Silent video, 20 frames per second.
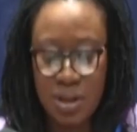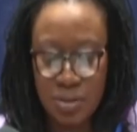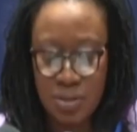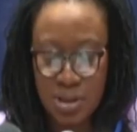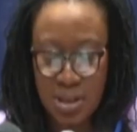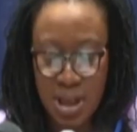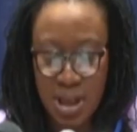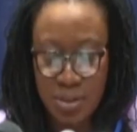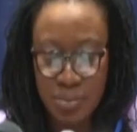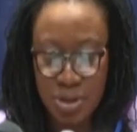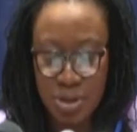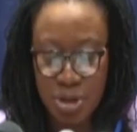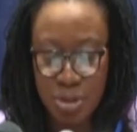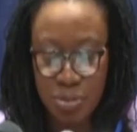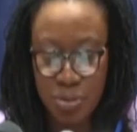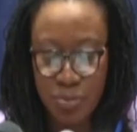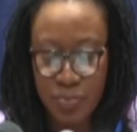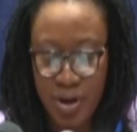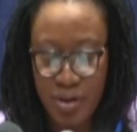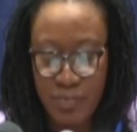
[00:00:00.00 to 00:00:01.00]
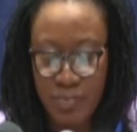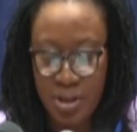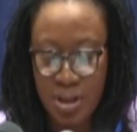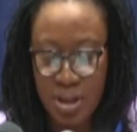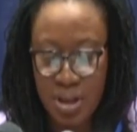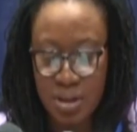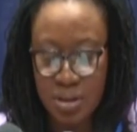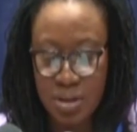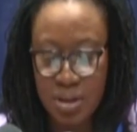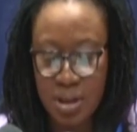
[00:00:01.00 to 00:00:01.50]
it was agreed to move
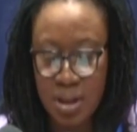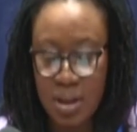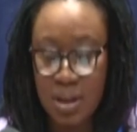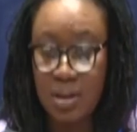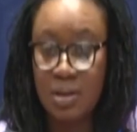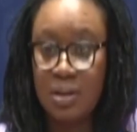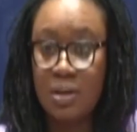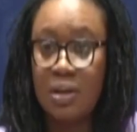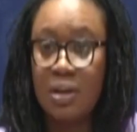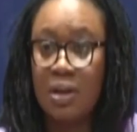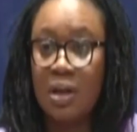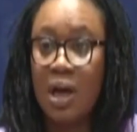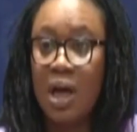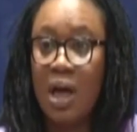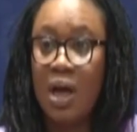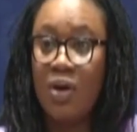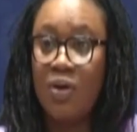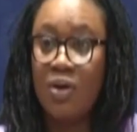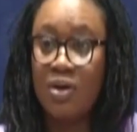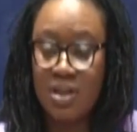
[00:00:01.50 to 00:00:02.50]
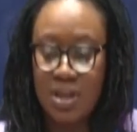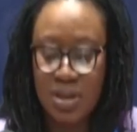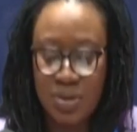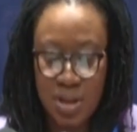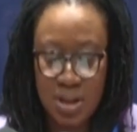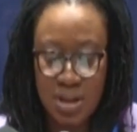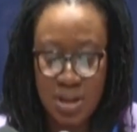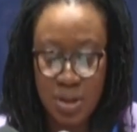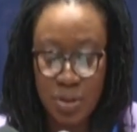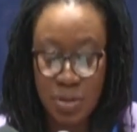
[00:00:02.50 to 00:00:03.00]
everything to the
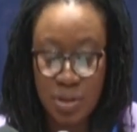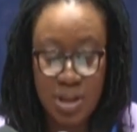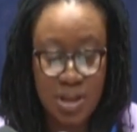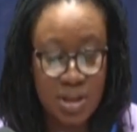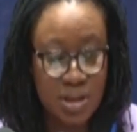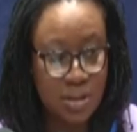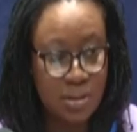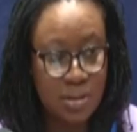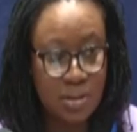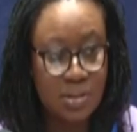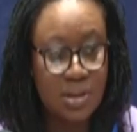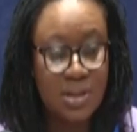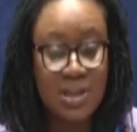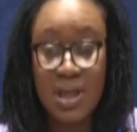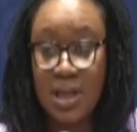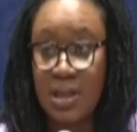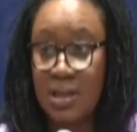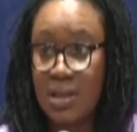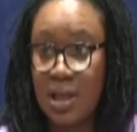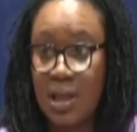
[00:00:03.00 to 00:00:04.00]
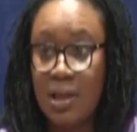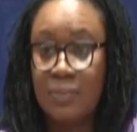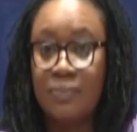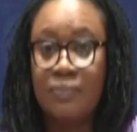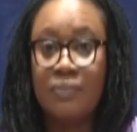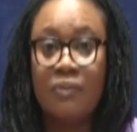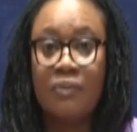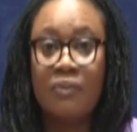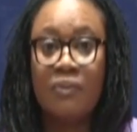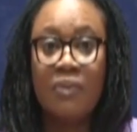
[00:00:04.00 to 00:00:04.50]
Constituency Collation Center.
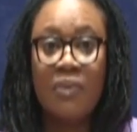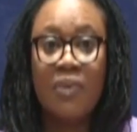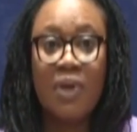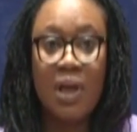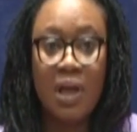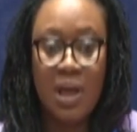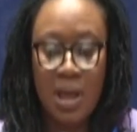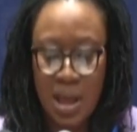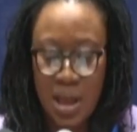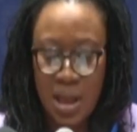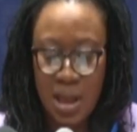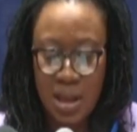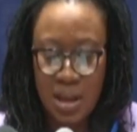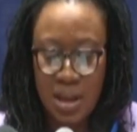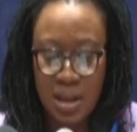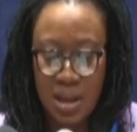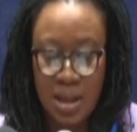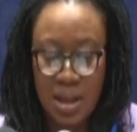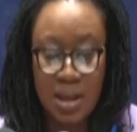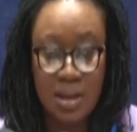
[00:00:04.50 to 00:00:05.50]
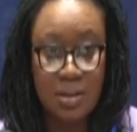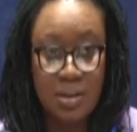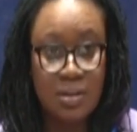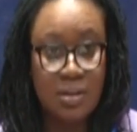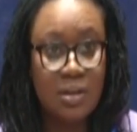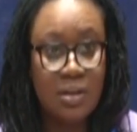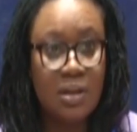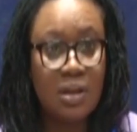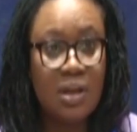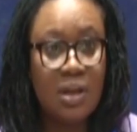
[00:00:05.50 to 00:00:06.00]
And
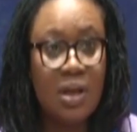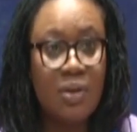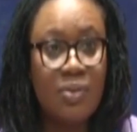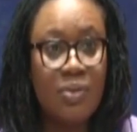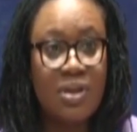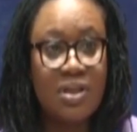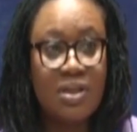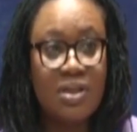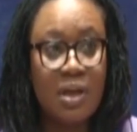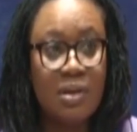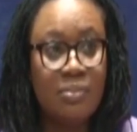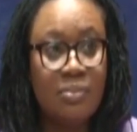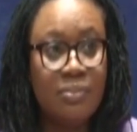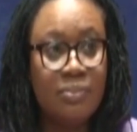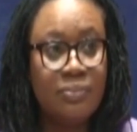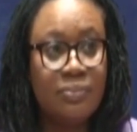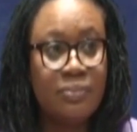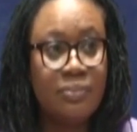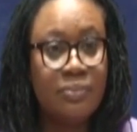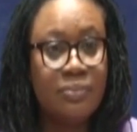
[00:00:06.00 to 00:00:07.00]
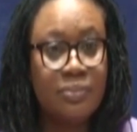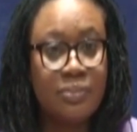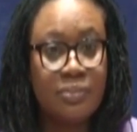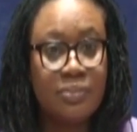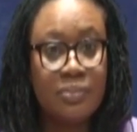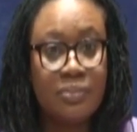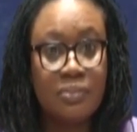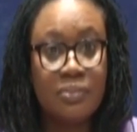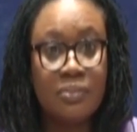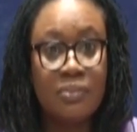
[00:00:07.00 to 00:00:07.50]
then there were some
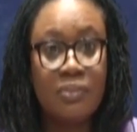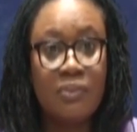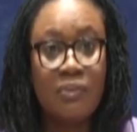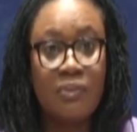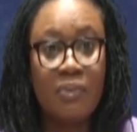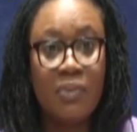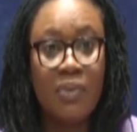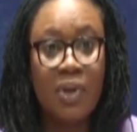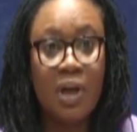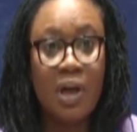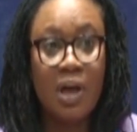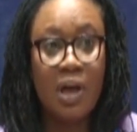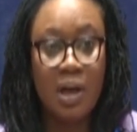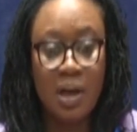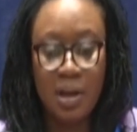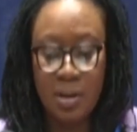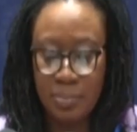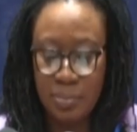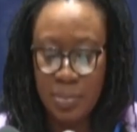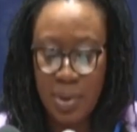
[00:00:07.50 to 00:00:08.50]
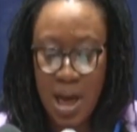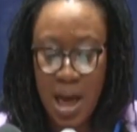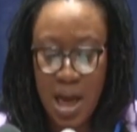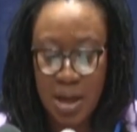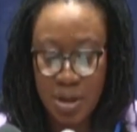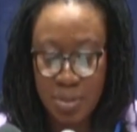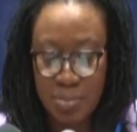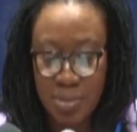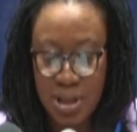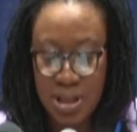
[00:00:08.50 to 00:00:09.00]
um,
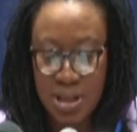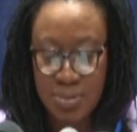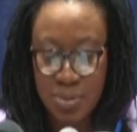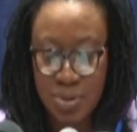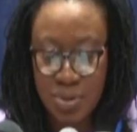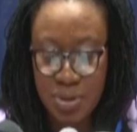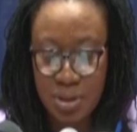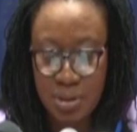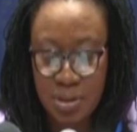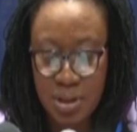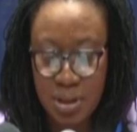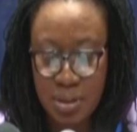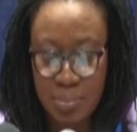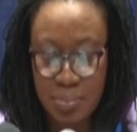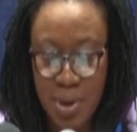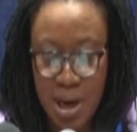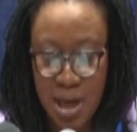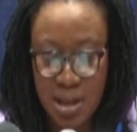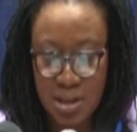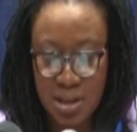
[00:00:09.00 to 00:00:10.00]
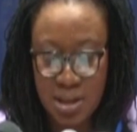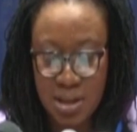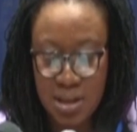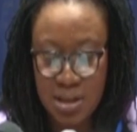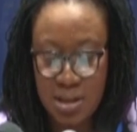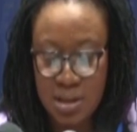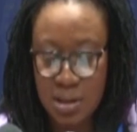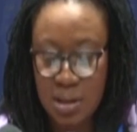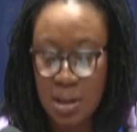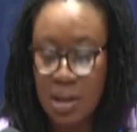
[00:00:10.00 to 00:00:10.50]
arguments between the
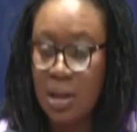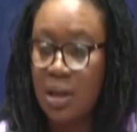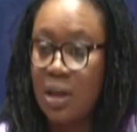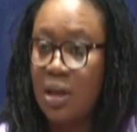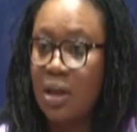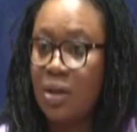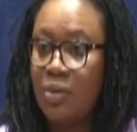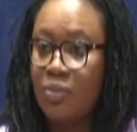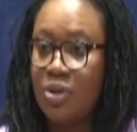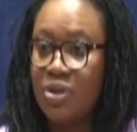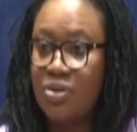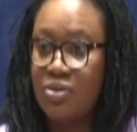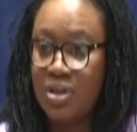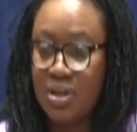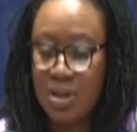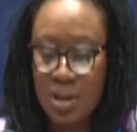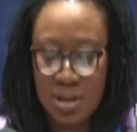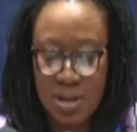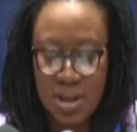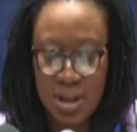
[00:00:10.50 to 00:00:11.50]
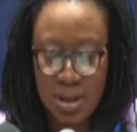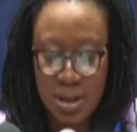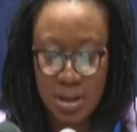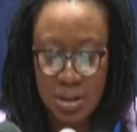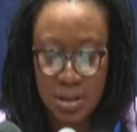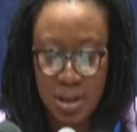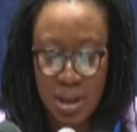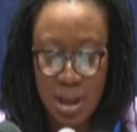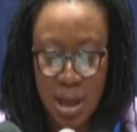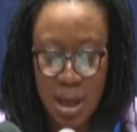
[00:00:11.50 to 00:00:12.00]
parties which resulted
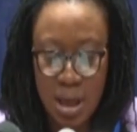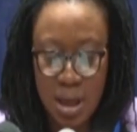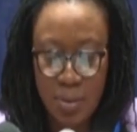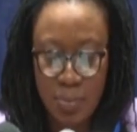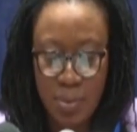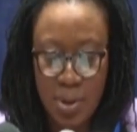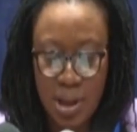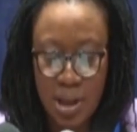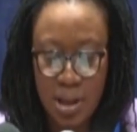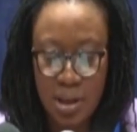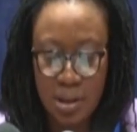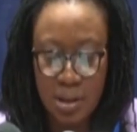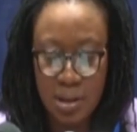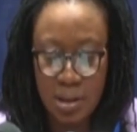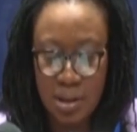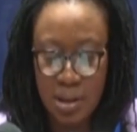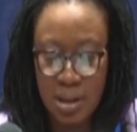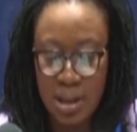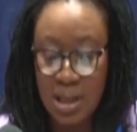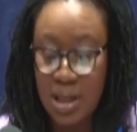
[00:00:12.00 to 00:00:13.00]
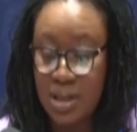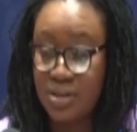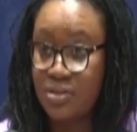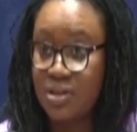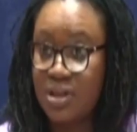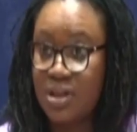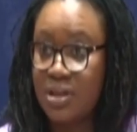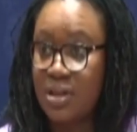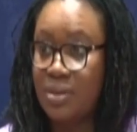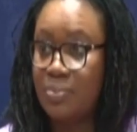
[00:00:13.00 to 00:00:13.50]
in our
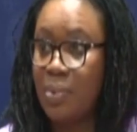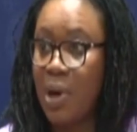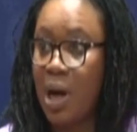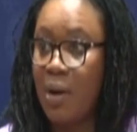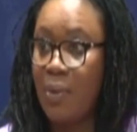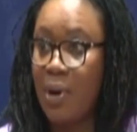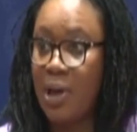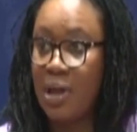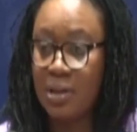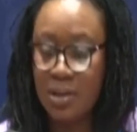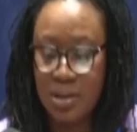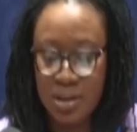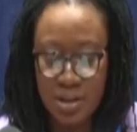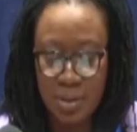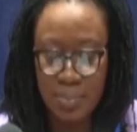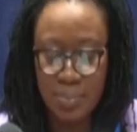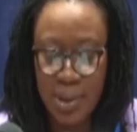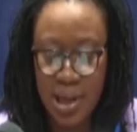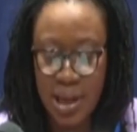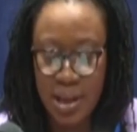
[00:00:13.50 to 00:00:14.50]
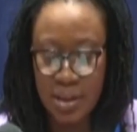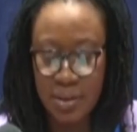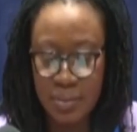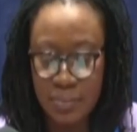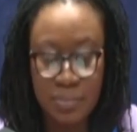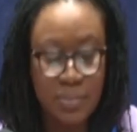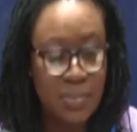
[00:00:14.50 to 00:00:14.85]
electricity power supply